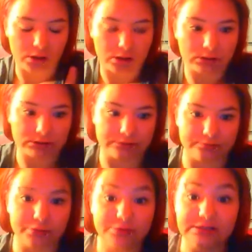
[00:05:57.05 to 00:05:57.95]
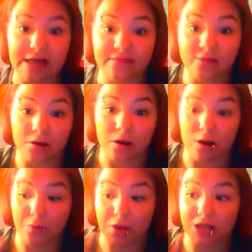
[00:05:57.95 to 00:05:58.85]
but we sat there
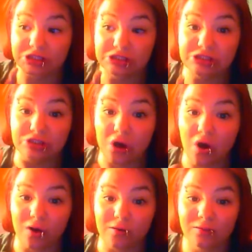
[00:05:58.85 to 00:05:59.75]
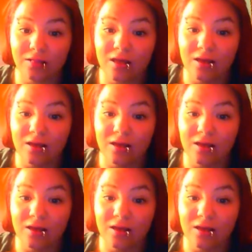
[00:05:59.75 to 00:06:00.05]
and we actually saw